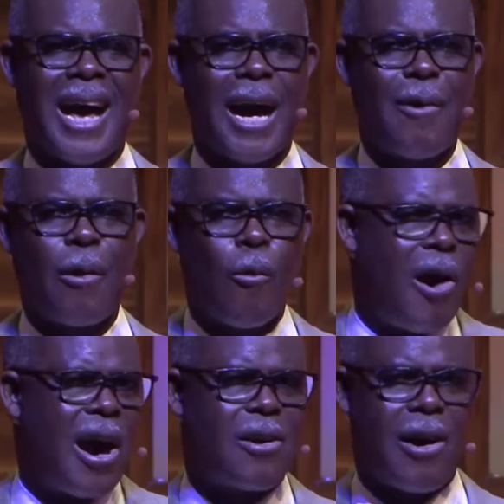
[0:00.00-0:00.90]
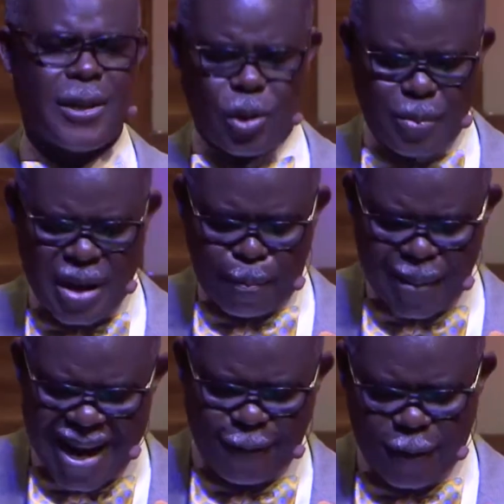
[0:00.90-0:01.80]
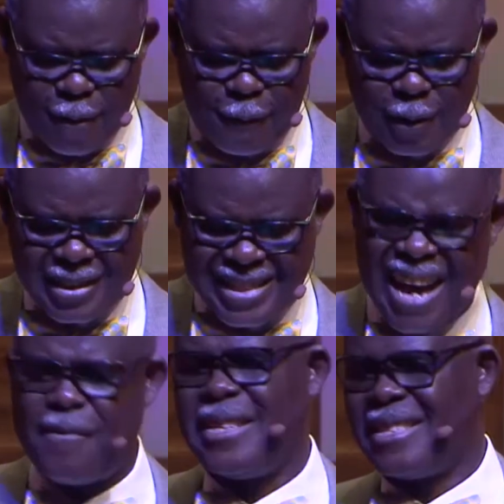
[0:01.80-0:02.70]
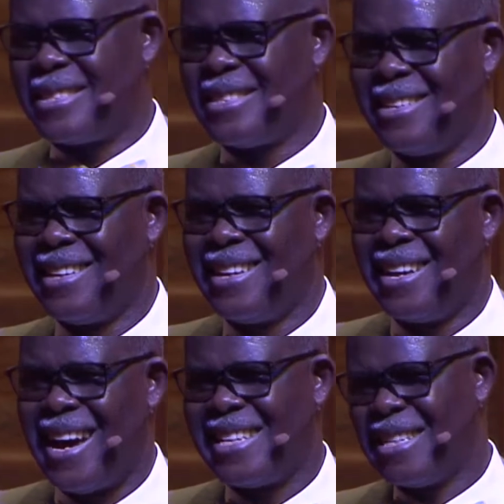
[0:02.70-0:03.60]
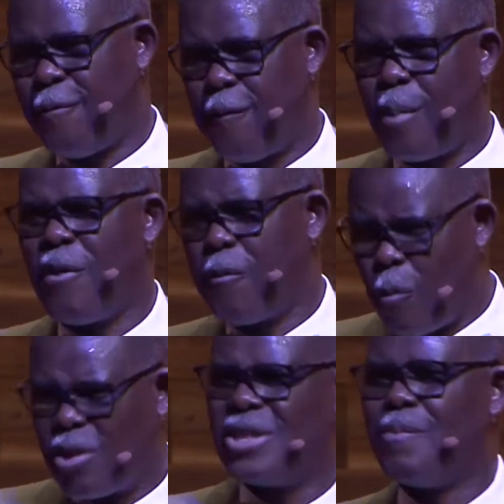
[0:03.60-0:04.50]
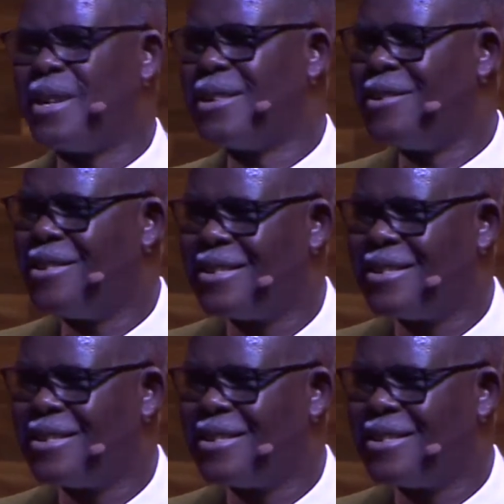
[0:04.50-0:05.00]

our work ought to be a platform for service as a form of worshiping God.